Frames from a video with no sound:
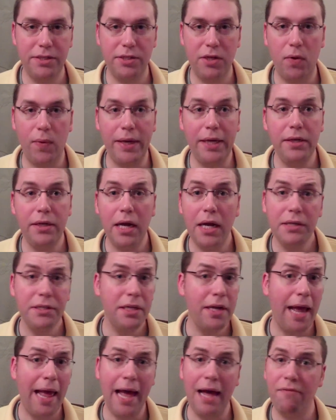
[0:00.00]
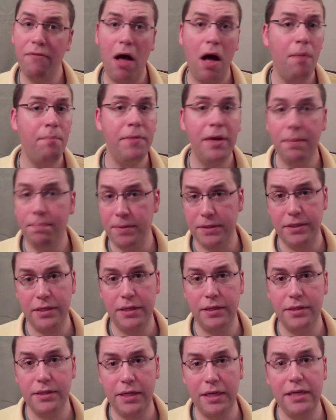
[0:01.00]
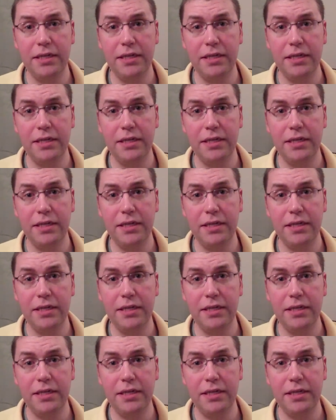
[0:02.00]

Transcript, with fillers: So he doesn't have omnipotence.